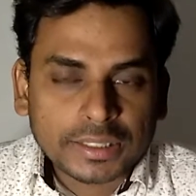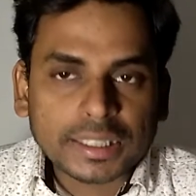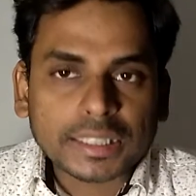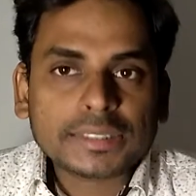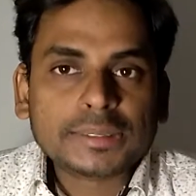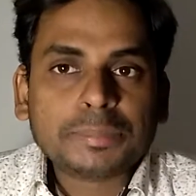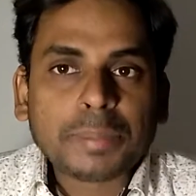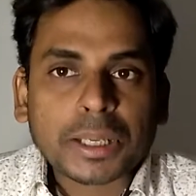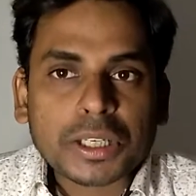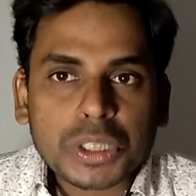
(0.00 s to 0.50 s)

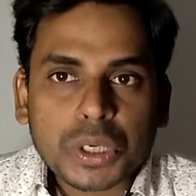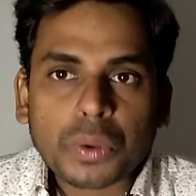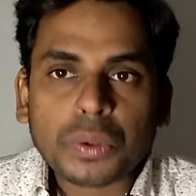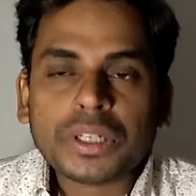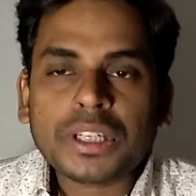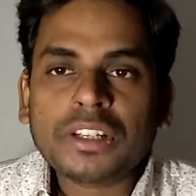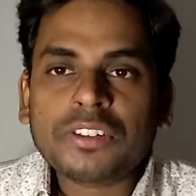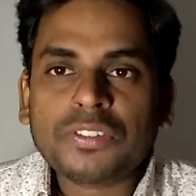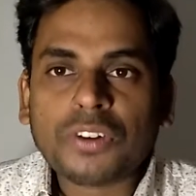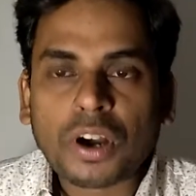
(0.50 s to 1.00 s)
this
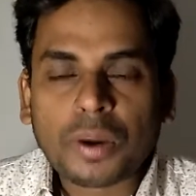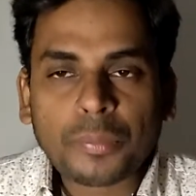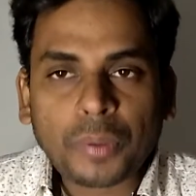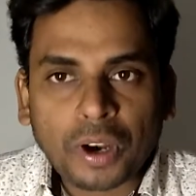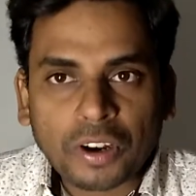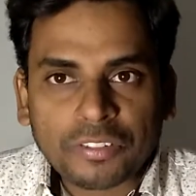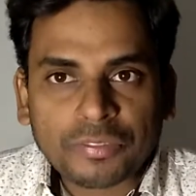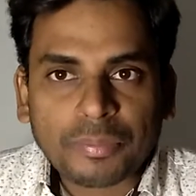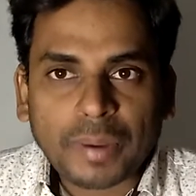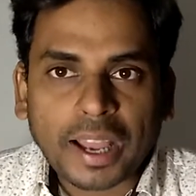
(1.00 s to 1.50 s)
pictorial form
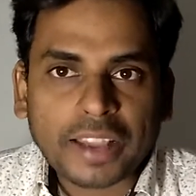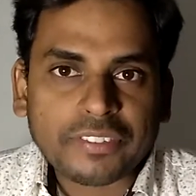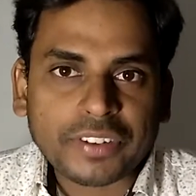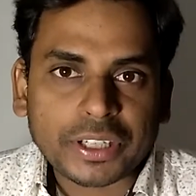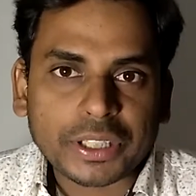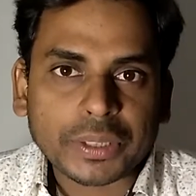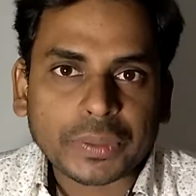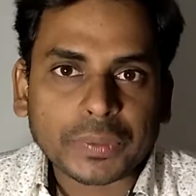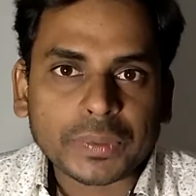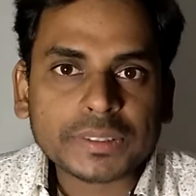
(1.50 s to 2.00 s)
of my
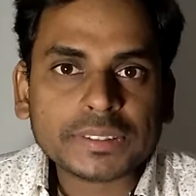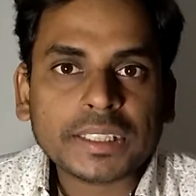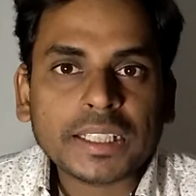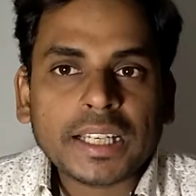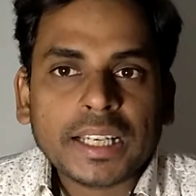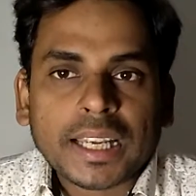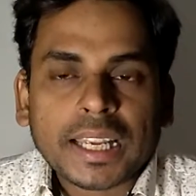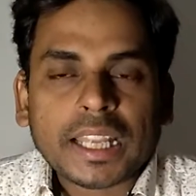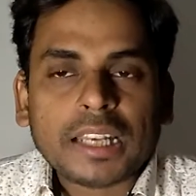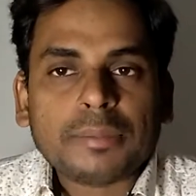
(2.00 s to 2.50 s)
videos
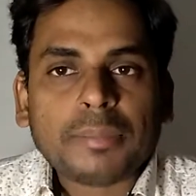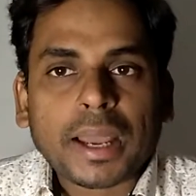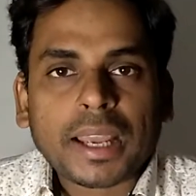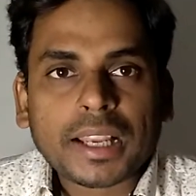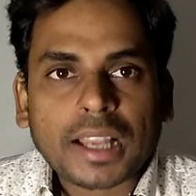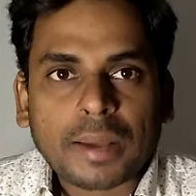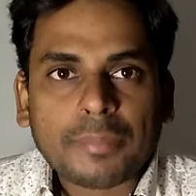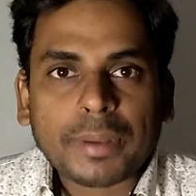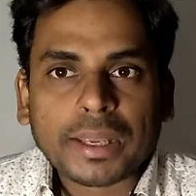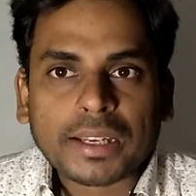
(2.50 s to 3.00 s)
in my
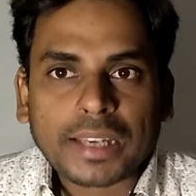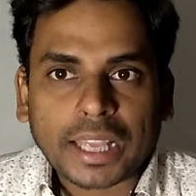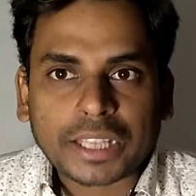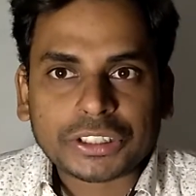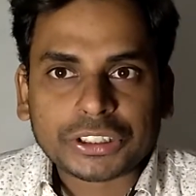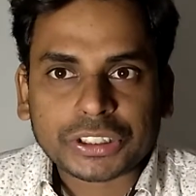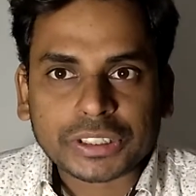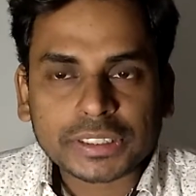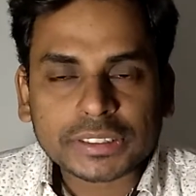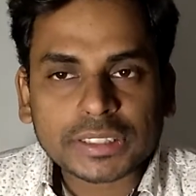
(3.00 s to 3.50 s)
coming
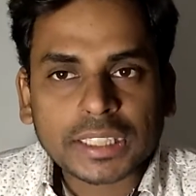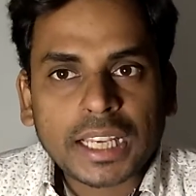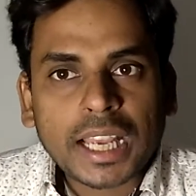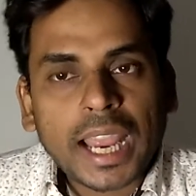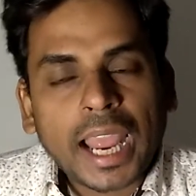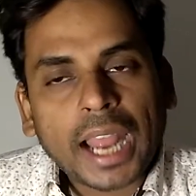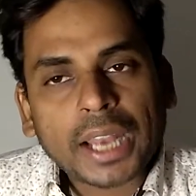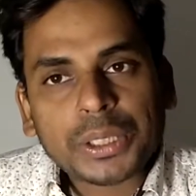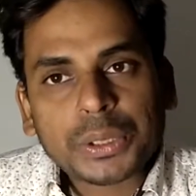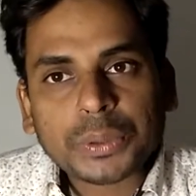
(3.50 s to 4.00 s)
lectures,
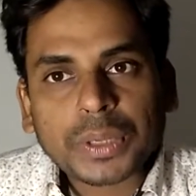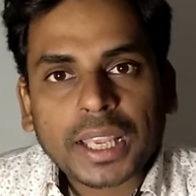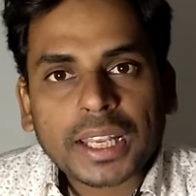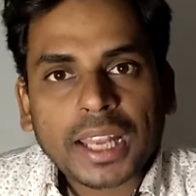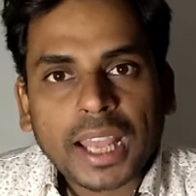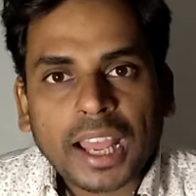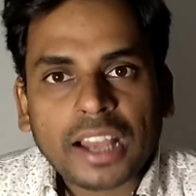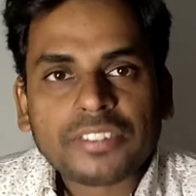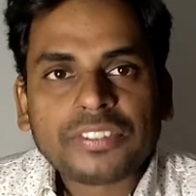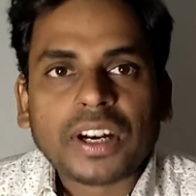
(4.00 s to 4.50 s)
and you can
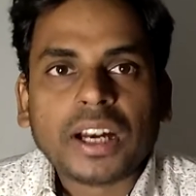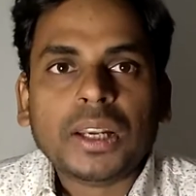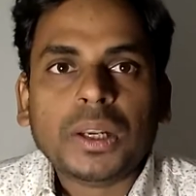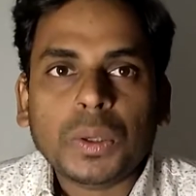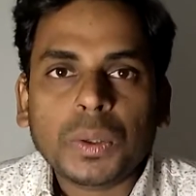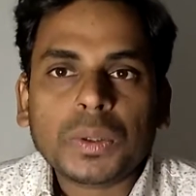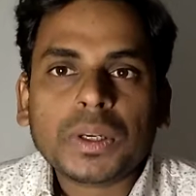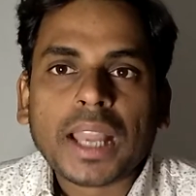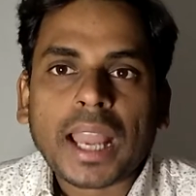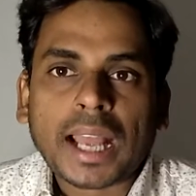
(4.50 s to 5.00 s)
have a
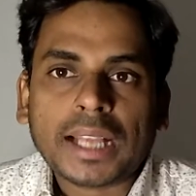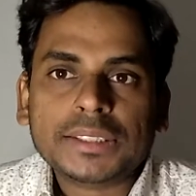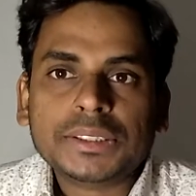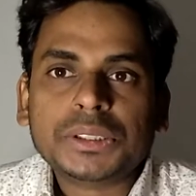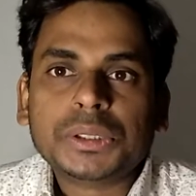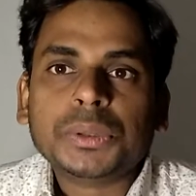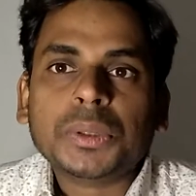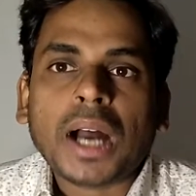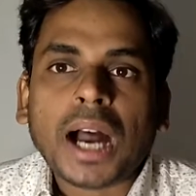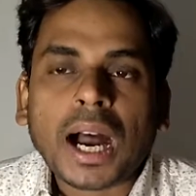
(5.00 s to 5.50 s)
look as
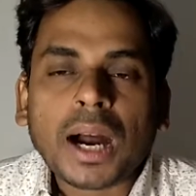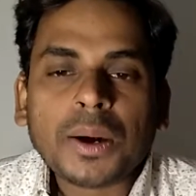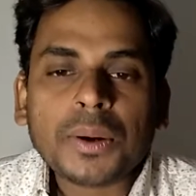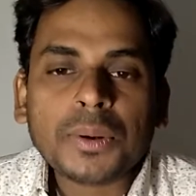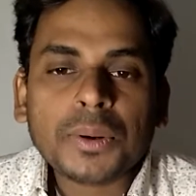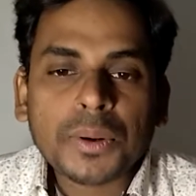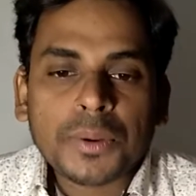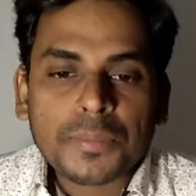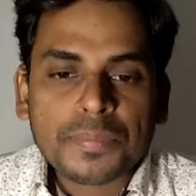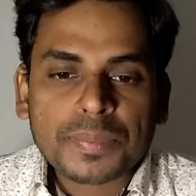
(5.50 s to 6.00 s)
to
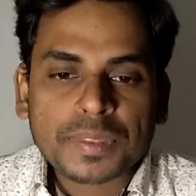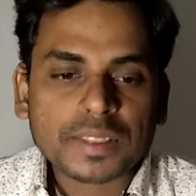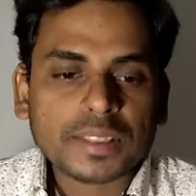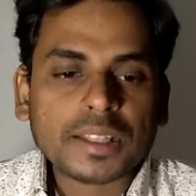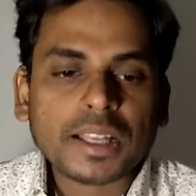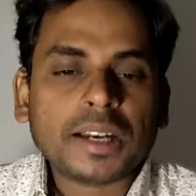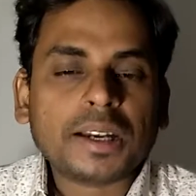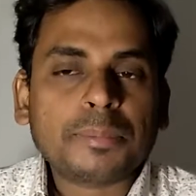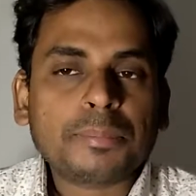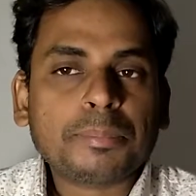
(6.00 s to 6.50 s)
how
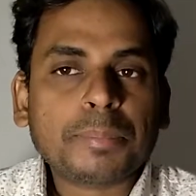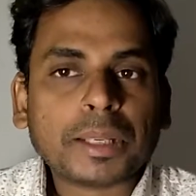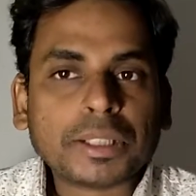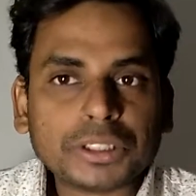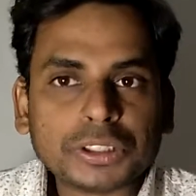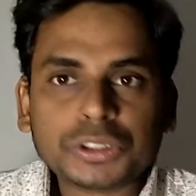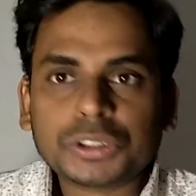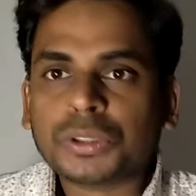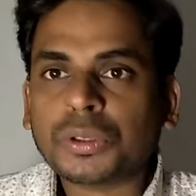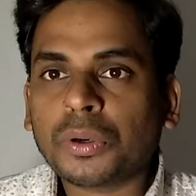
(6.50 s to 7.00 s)
the
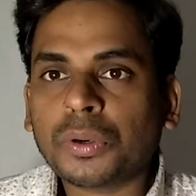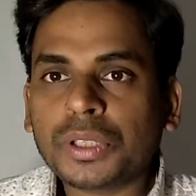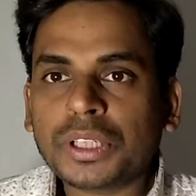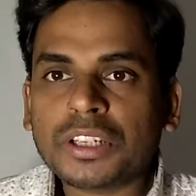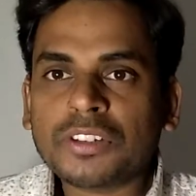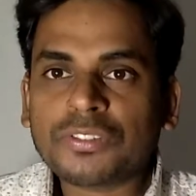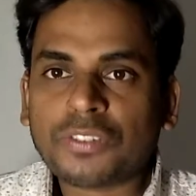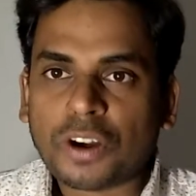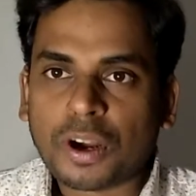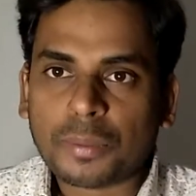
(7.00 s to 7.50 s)

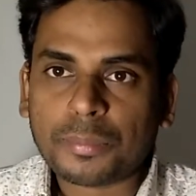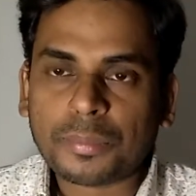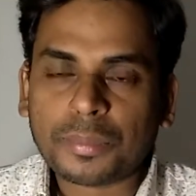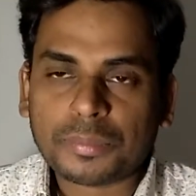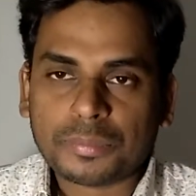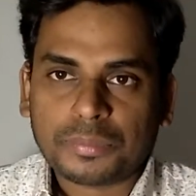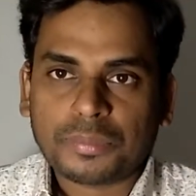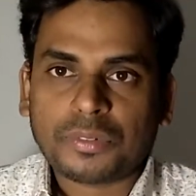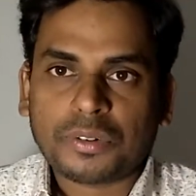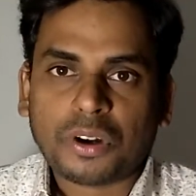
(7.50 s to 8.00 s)
pictorial form
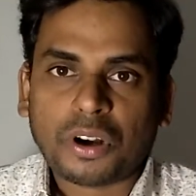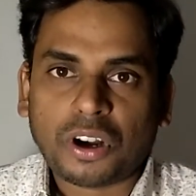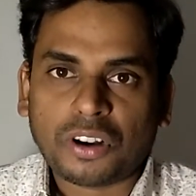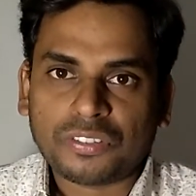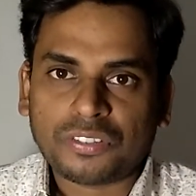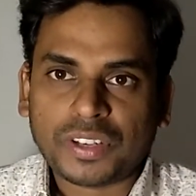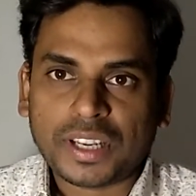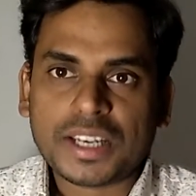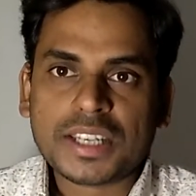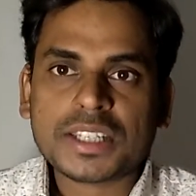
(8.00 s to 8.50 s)

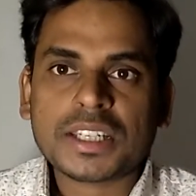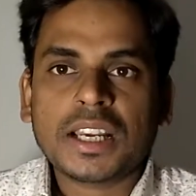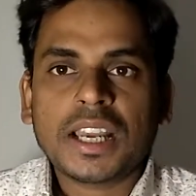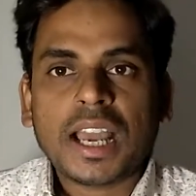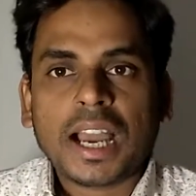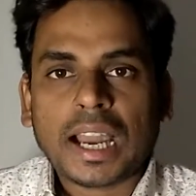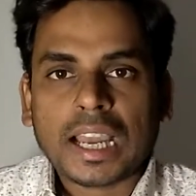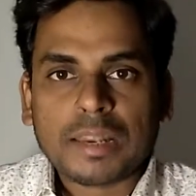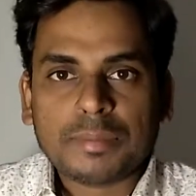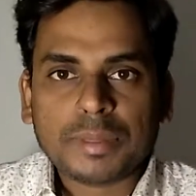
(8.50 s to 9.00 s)
of it
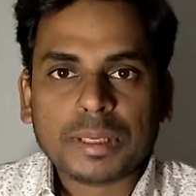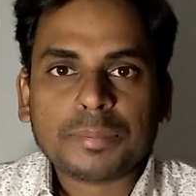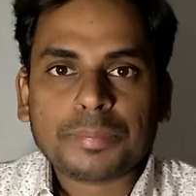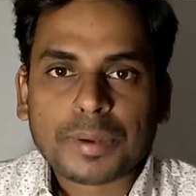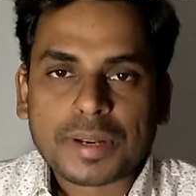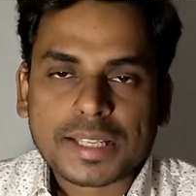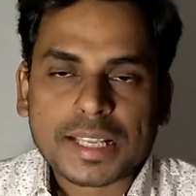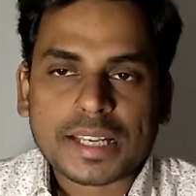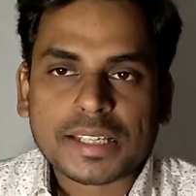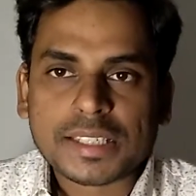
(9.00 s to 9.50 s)
I'll be
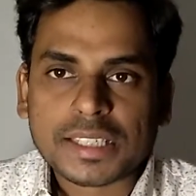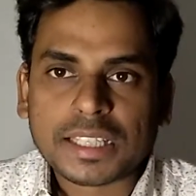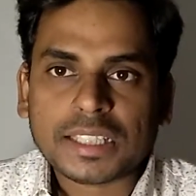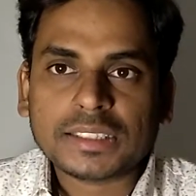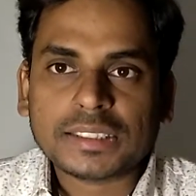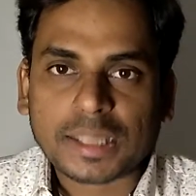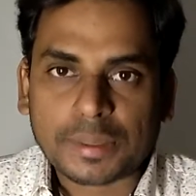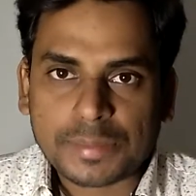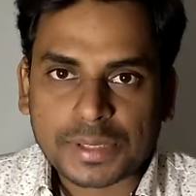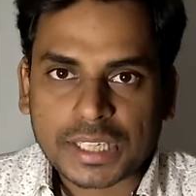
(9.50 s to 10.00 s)

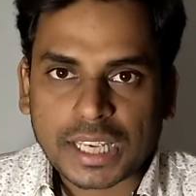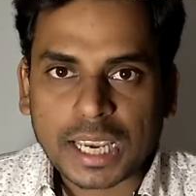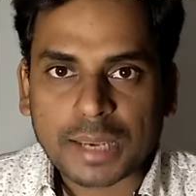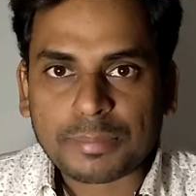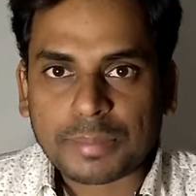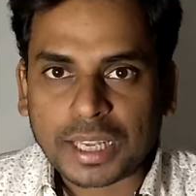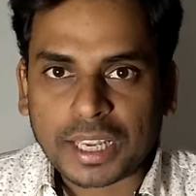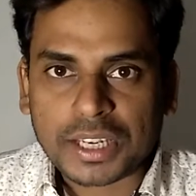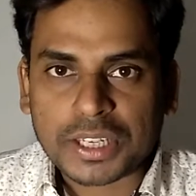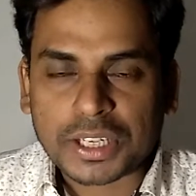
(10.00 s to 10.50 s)
presenting
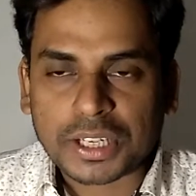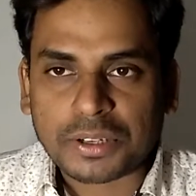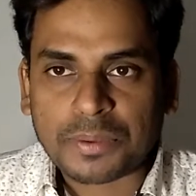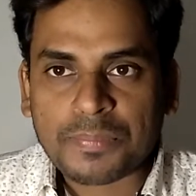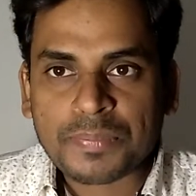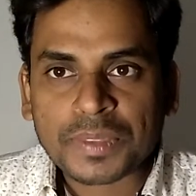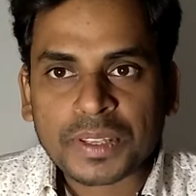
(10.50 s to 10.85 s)
sometime later.